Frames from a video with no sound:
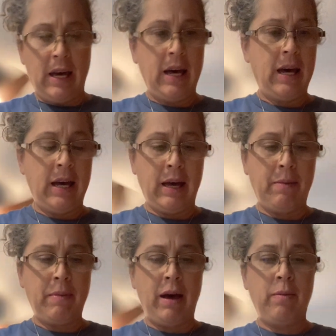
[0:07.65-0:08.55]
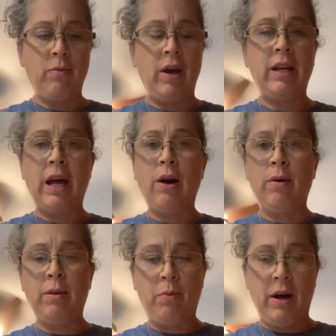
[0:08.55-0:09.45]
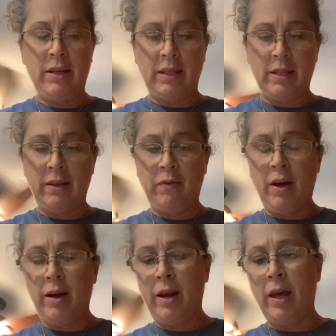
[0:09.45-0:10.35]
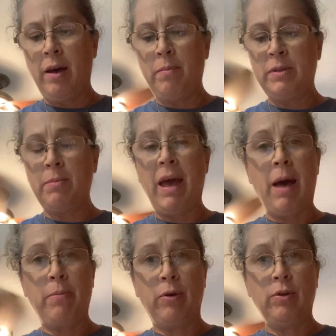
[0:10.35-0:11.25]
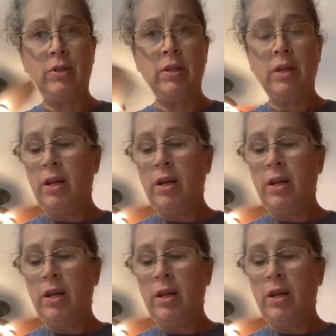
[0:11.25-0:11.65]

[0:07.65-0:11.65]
I'm right now in the process of cutting up some apples